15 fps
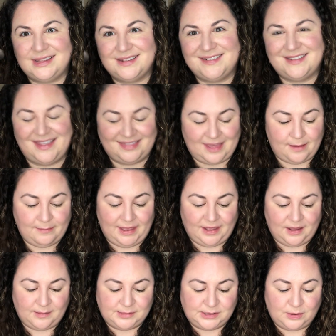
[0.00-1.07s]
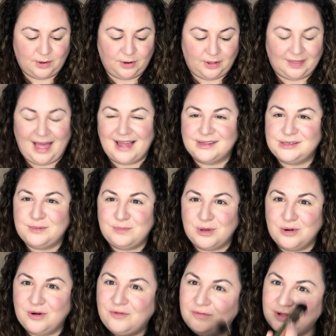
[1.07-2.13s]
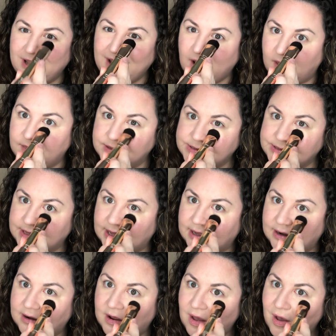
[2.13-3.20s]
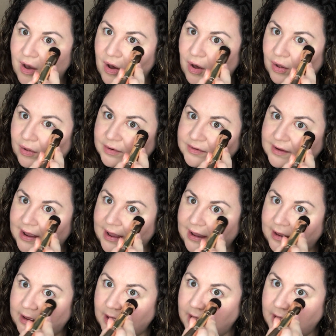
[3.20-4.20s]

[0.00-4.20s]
and set that makeup so it'll last beautifully on the skin all day.